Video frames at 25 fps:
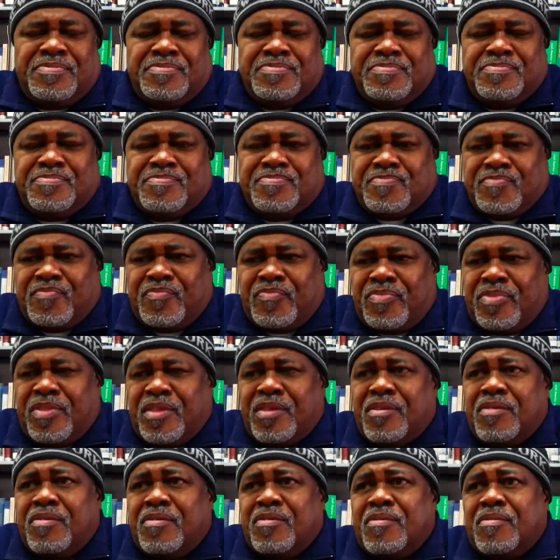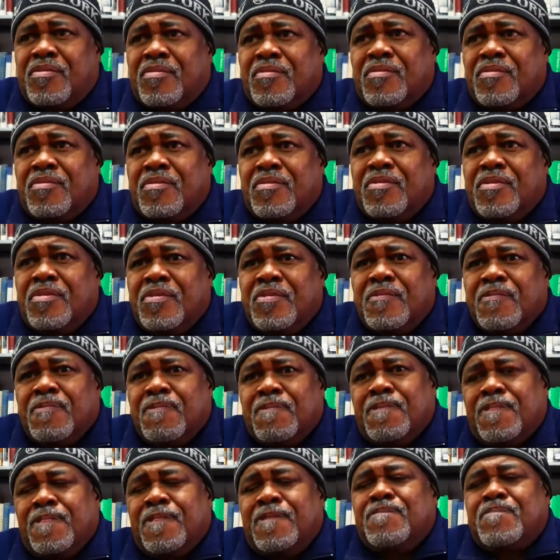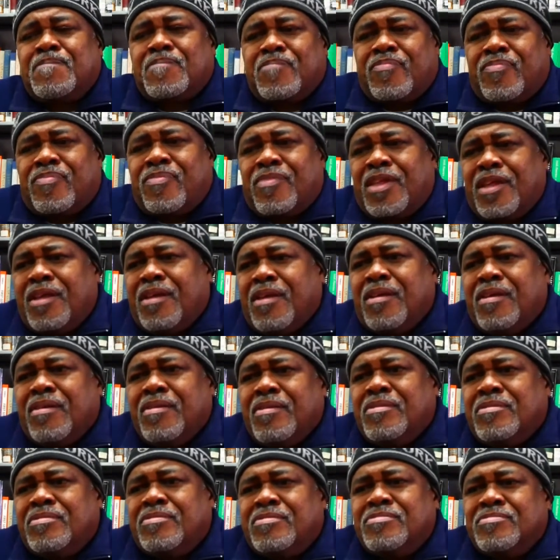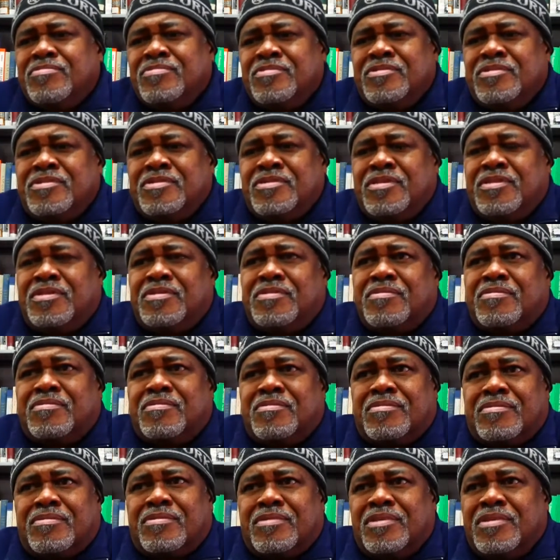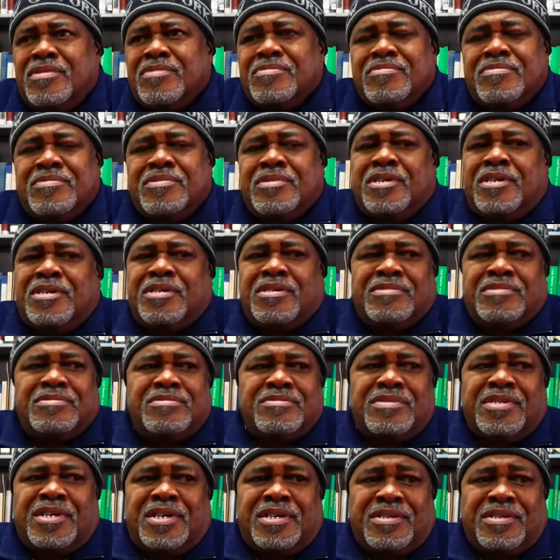okay. Because he was an odd partner real early on as well. But you yeah. didn't meet him back. then. no, the, no,